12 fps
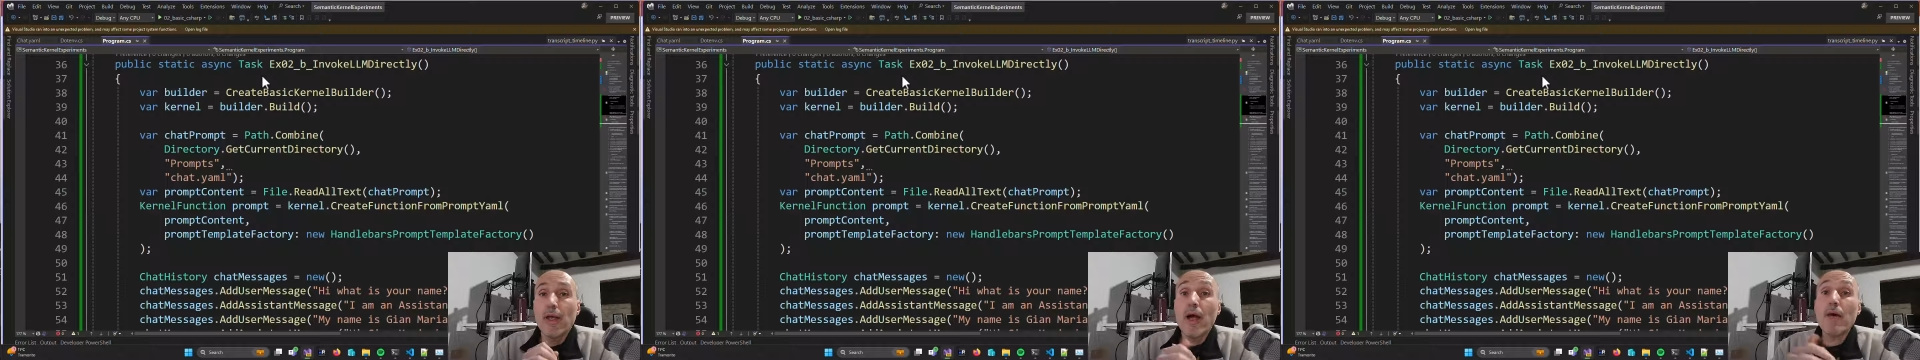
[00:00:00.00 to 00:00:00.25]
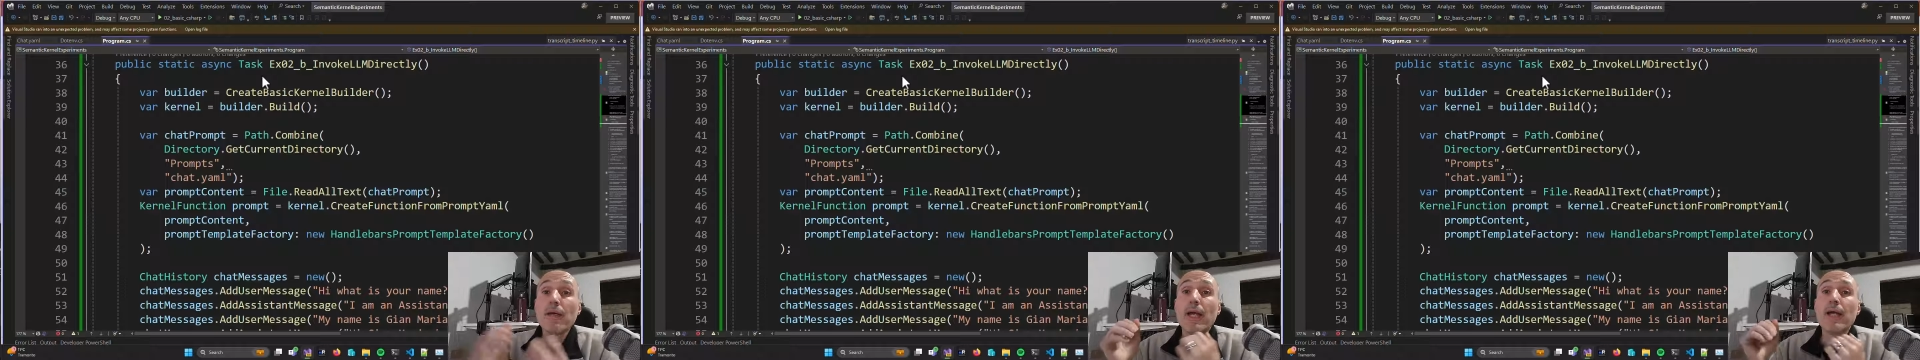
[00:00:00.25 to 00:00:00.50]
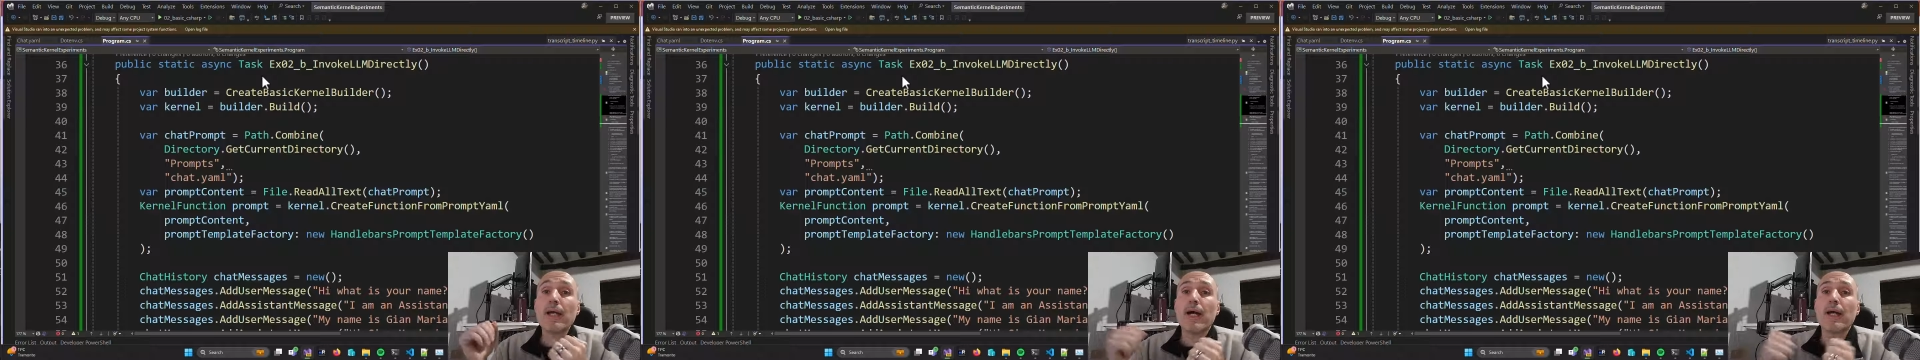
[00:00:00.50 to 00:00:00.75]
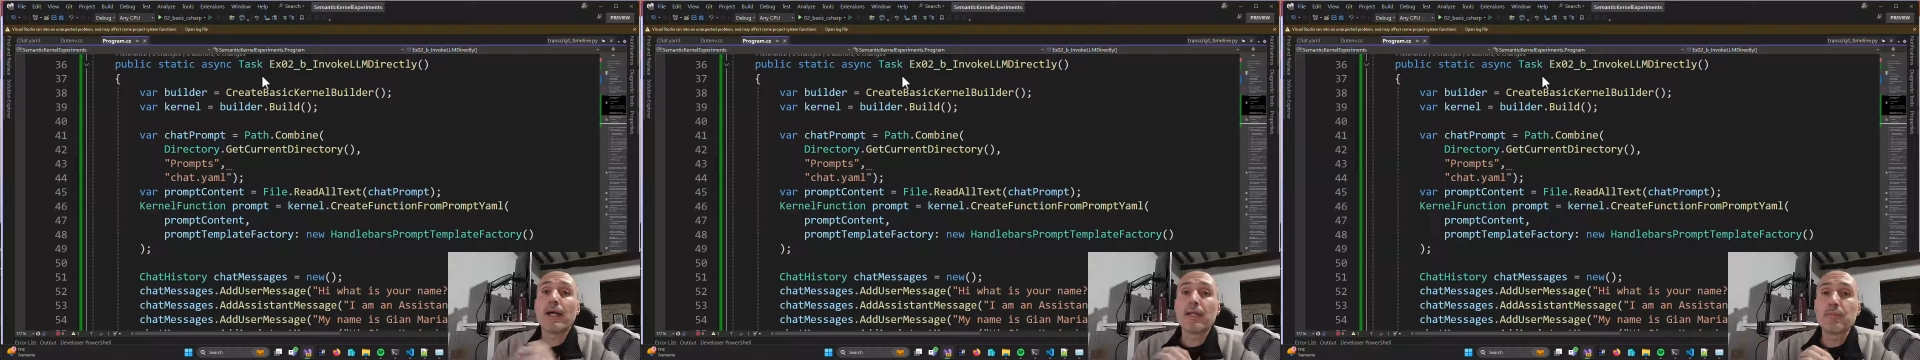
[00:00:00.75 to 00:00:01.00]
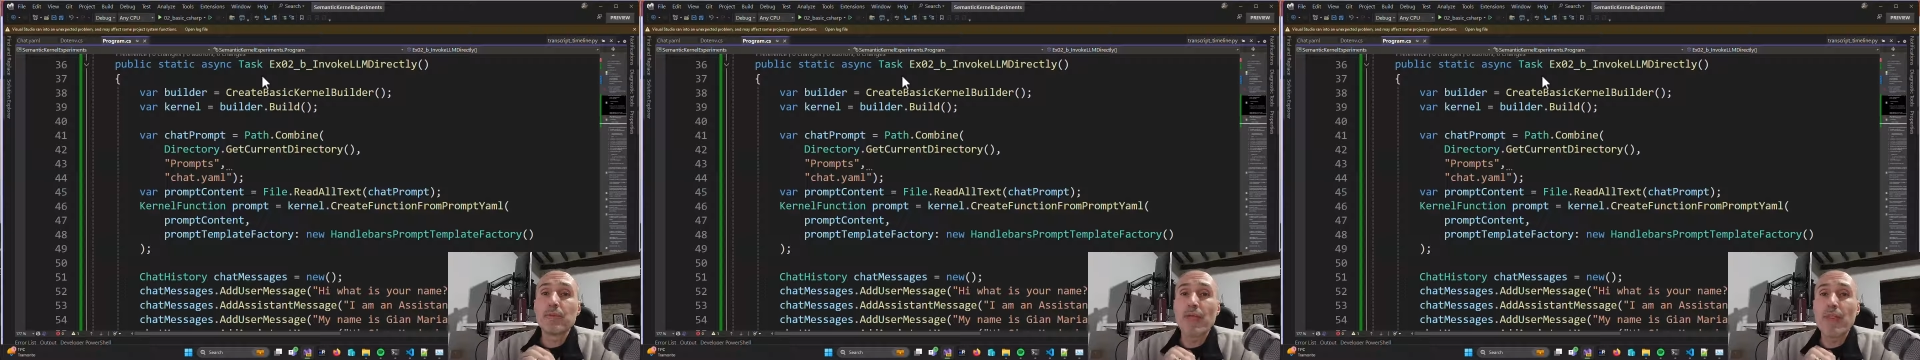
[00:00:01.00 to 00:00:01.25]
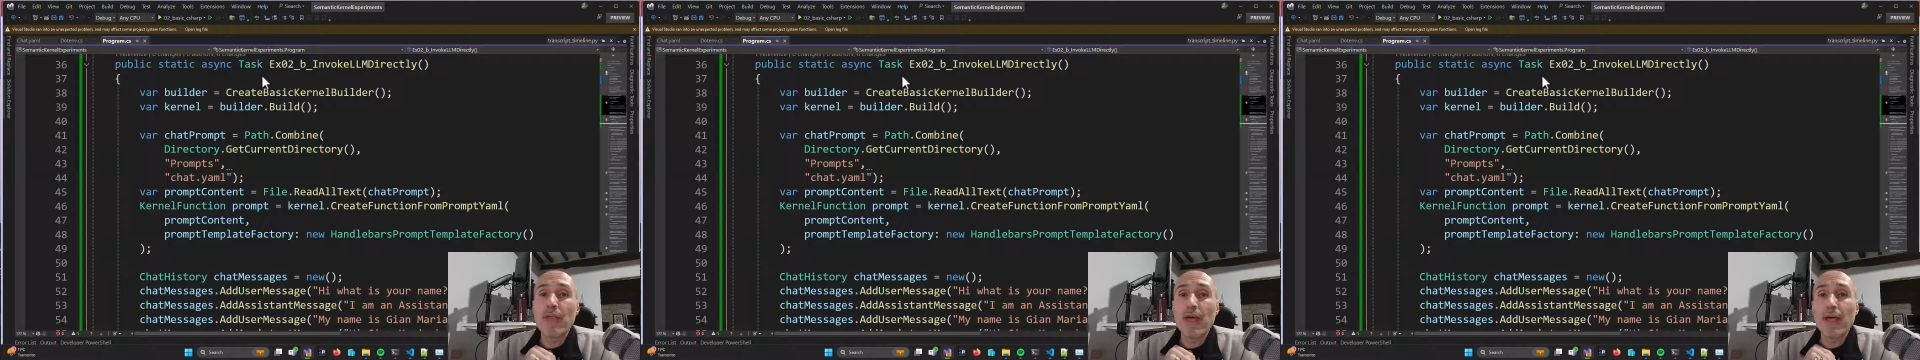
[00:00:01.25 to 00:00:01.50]
Okay, I
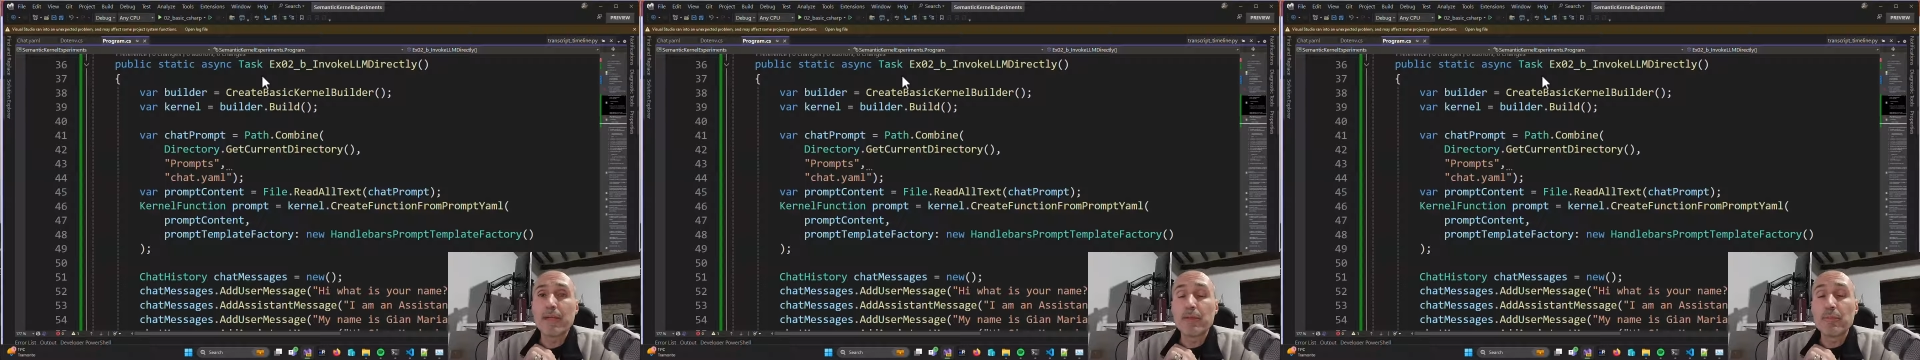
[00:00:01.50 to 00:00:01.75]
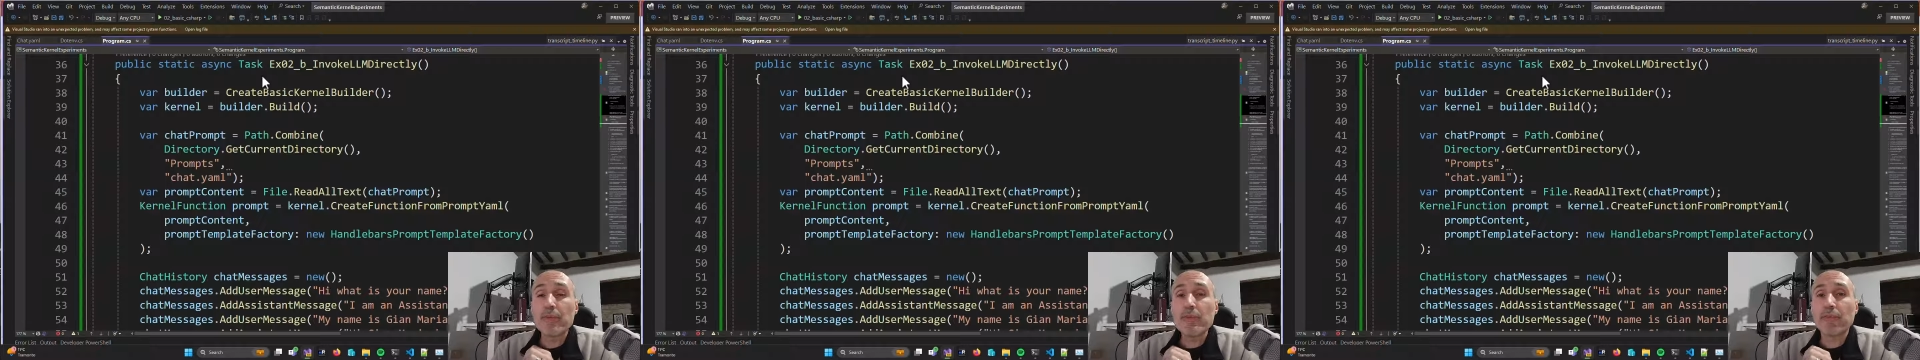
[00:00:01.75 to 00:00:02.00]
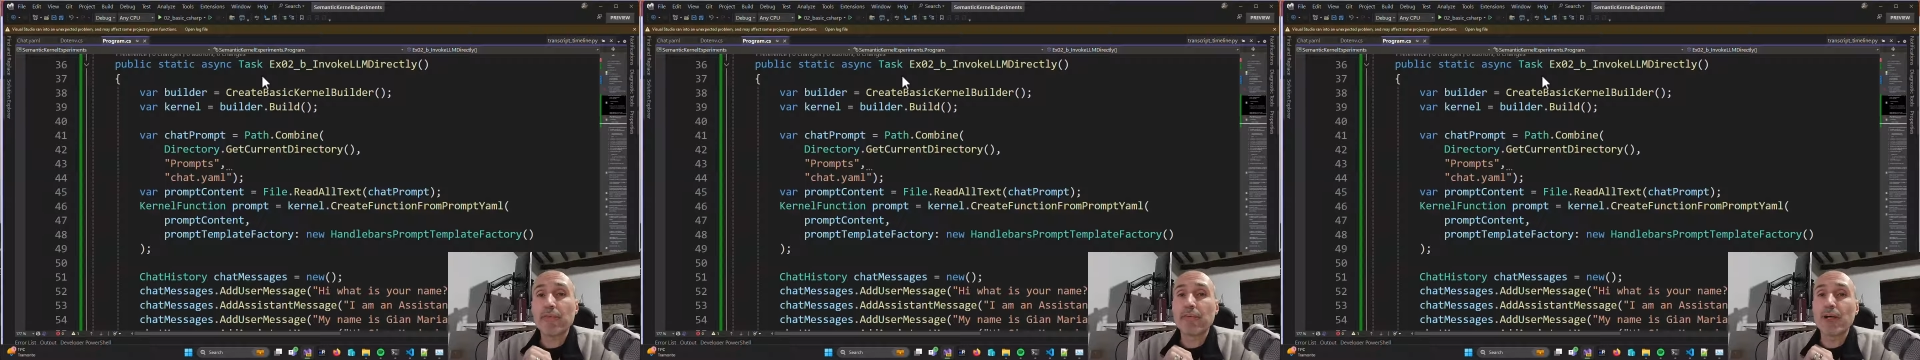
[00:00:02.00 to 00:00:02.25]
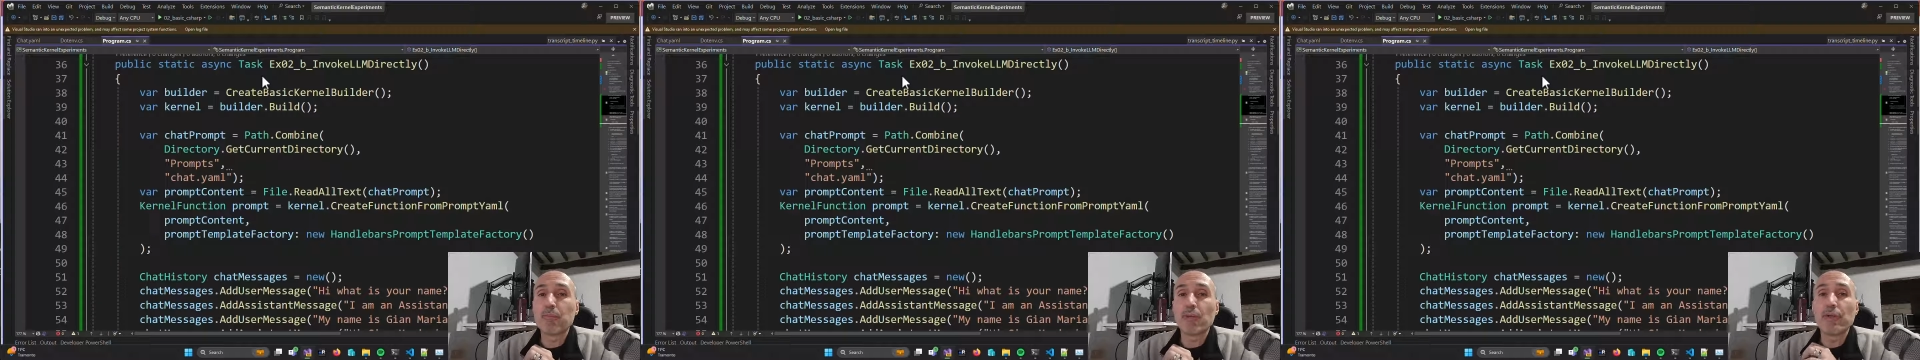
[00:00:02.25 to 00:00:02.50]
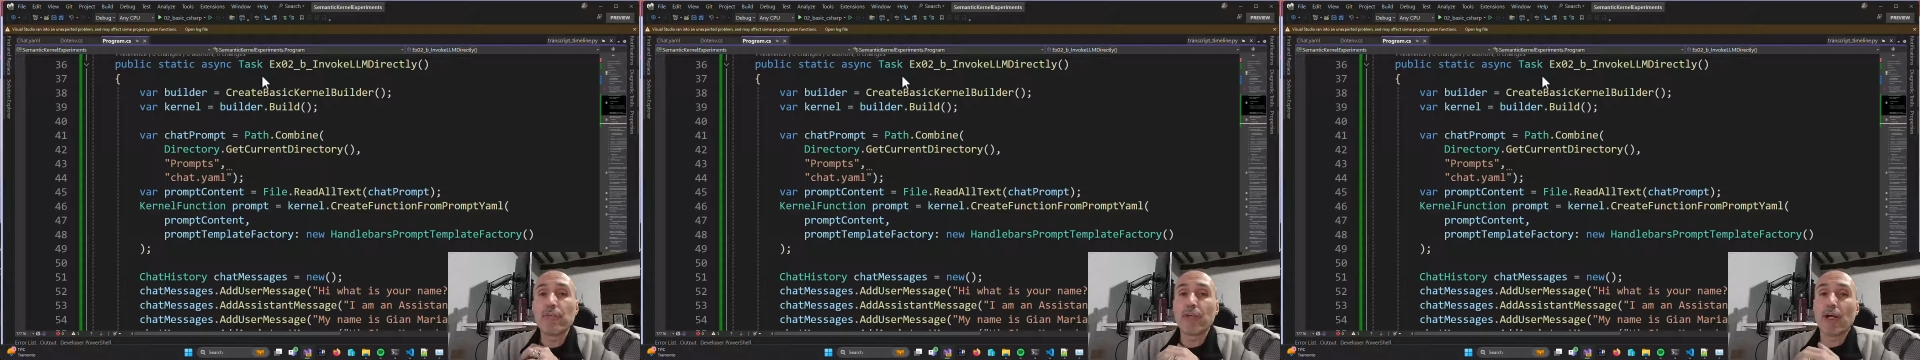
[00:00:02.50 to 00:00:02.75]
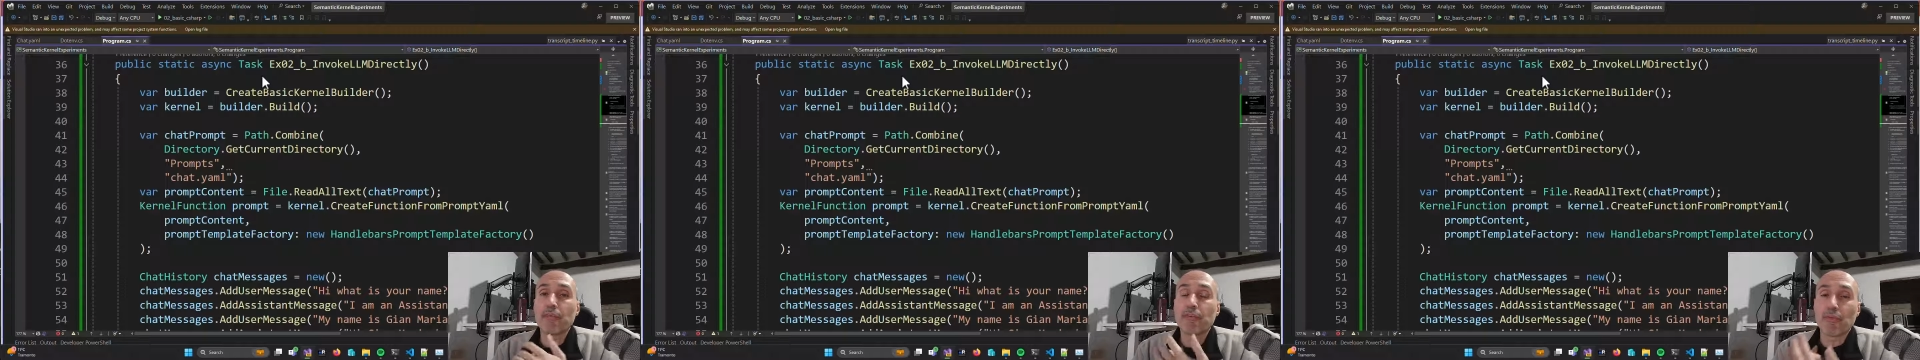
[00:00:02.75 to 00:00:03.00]
admit that the previous example is
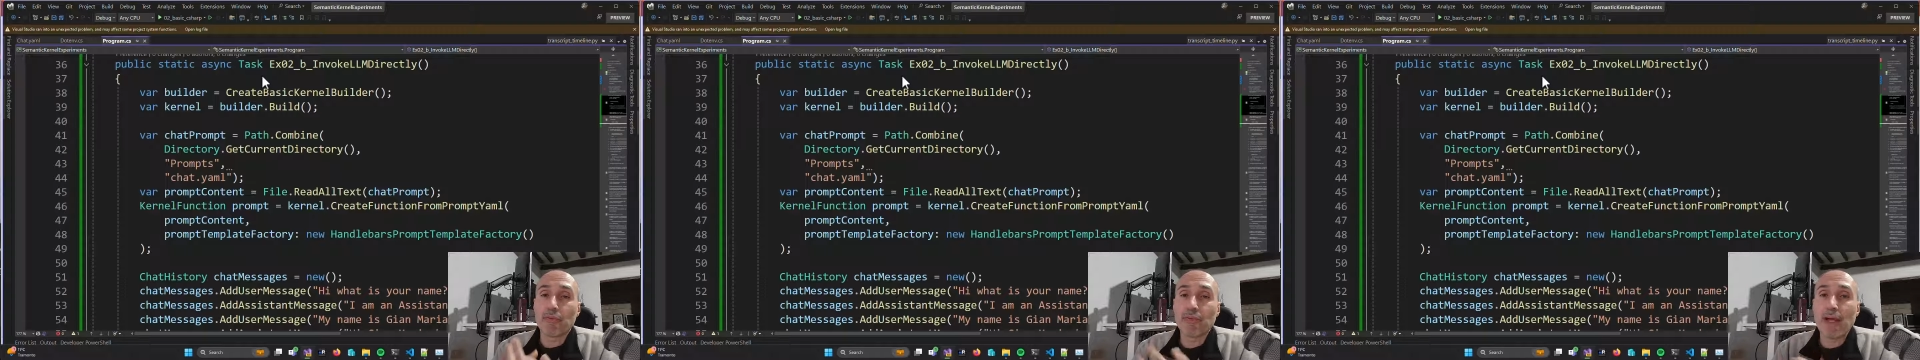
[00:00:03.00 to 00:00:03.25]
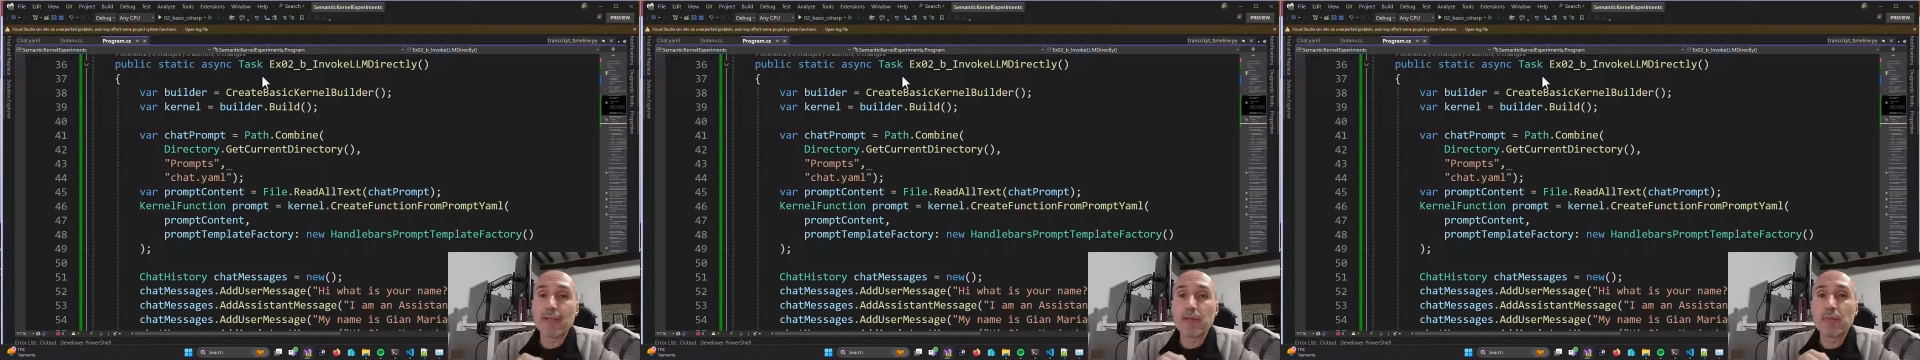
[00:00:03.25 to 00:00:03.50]
not so exciting